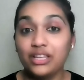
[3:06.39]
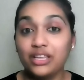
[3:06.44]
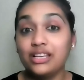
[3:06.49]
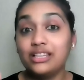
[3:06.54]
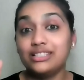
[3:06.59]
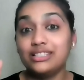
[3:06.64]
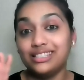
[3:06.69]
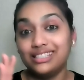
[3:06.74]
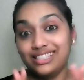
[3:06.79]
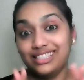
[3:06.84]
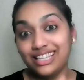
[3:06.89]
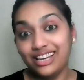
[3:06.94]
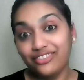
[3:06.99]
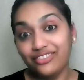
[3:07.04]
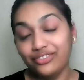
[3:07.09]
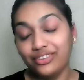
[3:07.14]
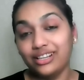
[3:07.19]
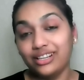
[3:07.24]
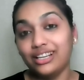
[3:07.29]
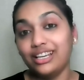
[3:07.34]
So
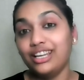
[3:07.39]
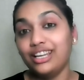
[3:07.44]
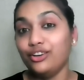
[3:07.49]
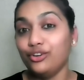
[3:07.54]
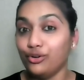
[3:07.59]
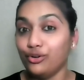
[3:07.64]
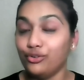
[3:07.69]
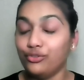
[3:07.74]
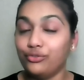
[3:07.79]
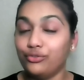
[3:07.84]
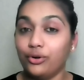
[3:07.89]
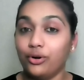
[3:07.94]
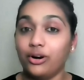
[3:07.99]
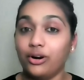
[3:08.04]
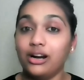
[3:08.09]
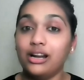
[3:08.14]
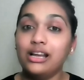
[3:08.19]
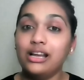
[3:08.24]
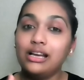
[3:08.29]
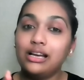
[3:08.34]
definitely go for
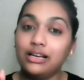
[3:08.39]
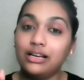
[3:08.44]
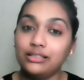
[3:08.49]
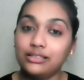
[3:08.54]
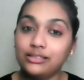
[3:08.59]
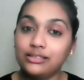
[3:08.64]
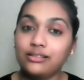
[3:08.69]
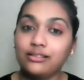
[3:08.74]
a